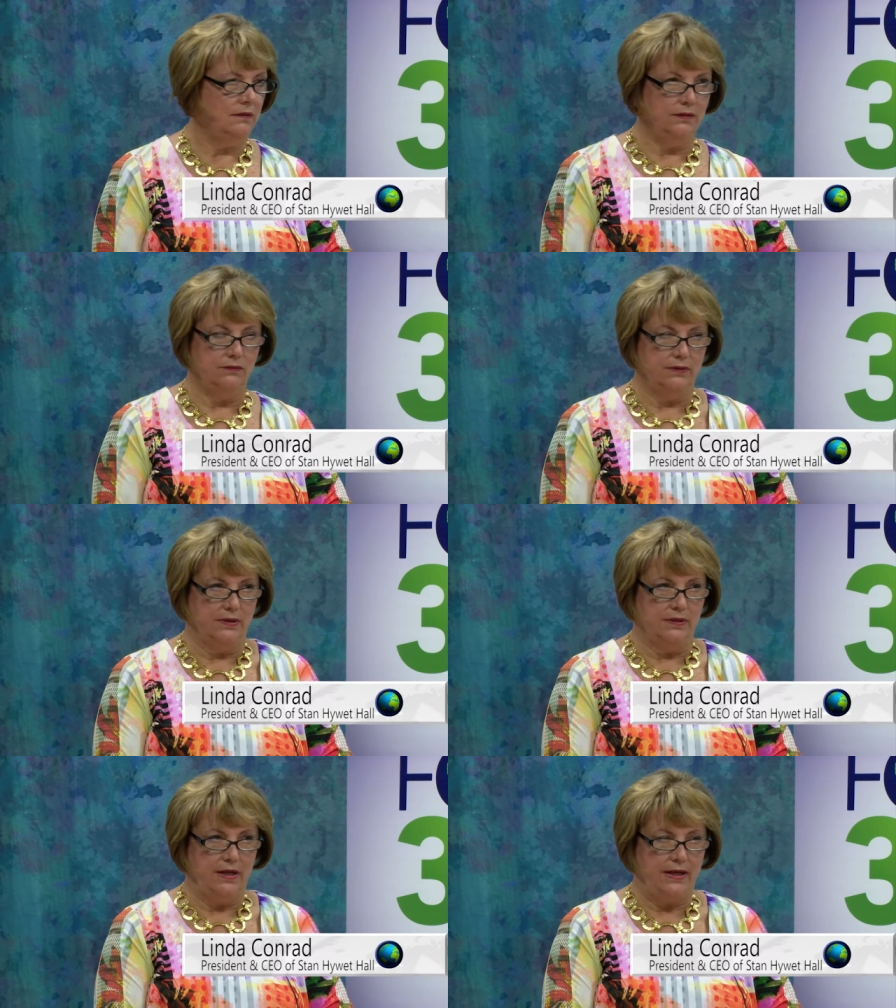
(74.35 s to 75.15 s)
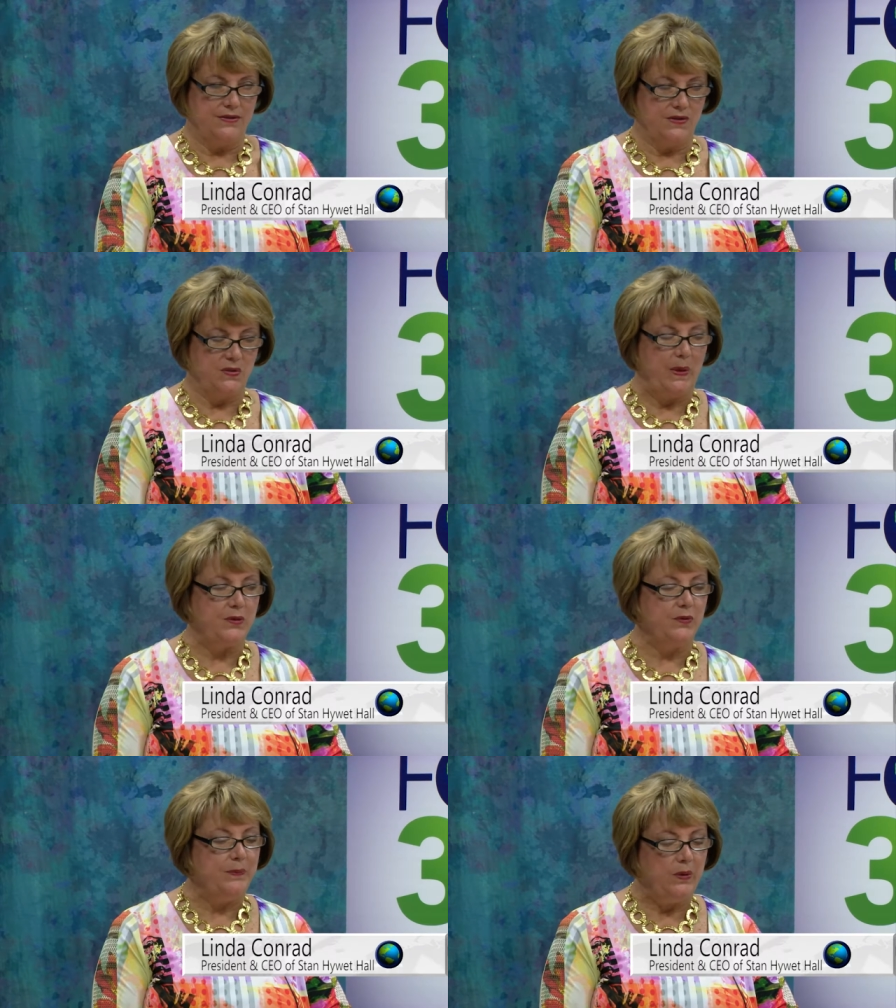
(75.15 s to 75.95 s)
uh, the, I guess, the
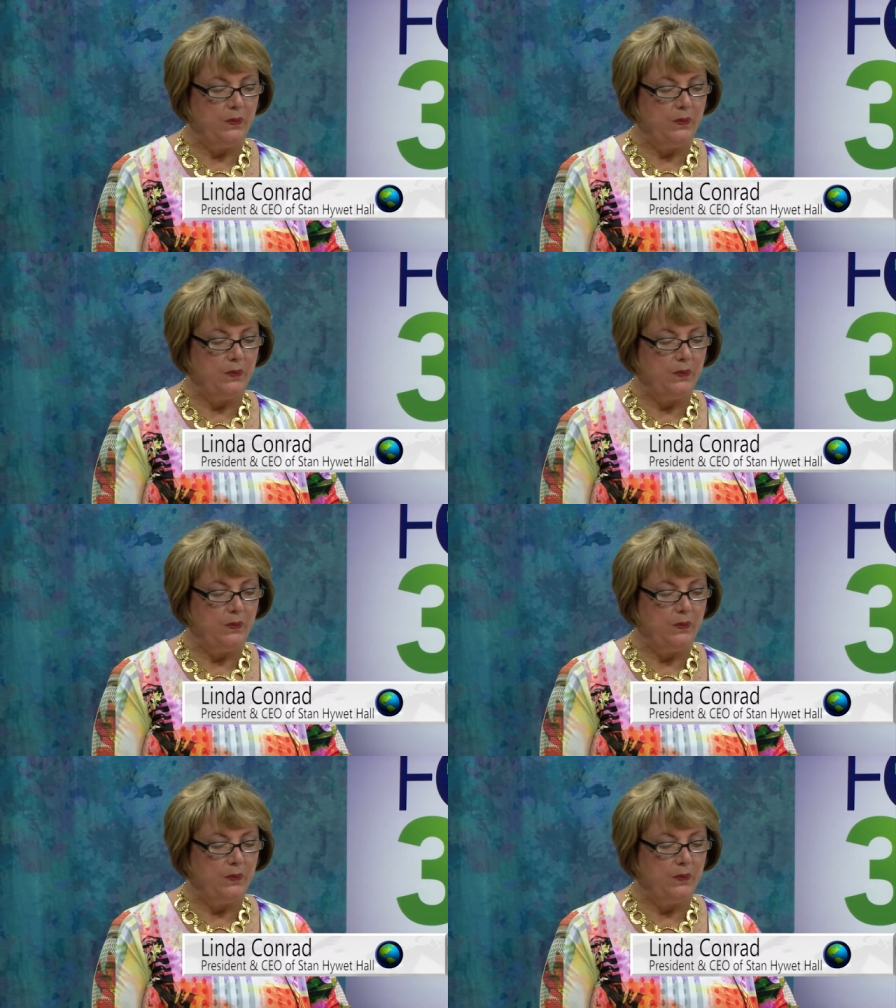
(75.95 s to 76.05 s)
spectrum.